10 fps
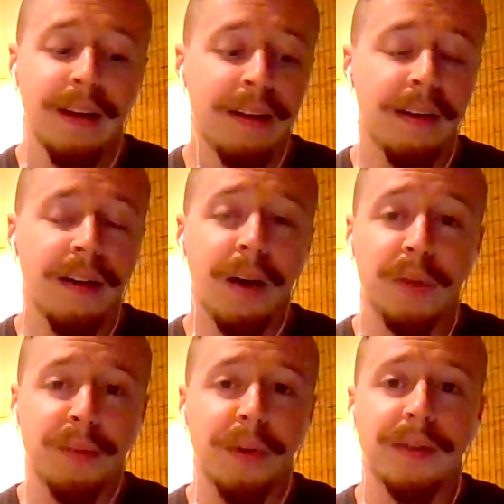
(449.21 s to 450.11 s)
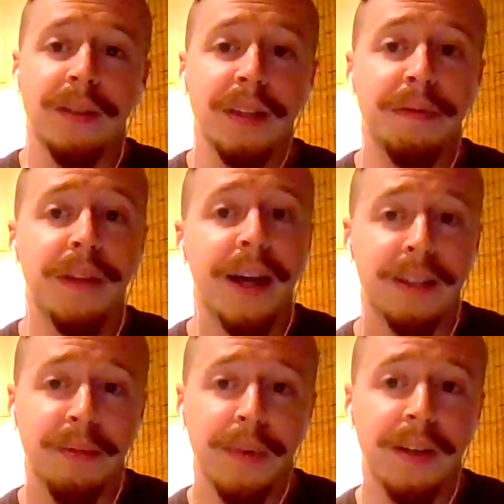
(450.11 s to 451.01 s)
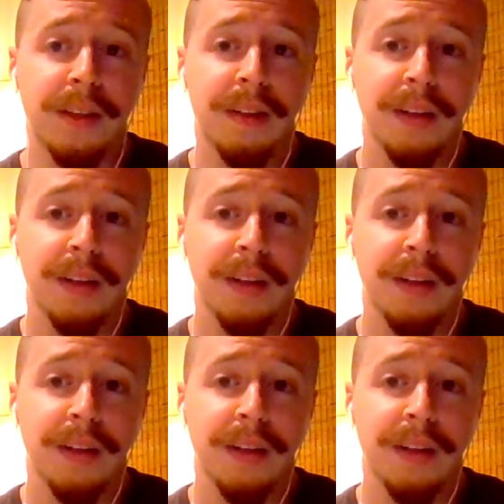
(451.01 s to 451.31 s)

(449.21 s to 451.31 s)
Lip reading: I was supposed to leave last month,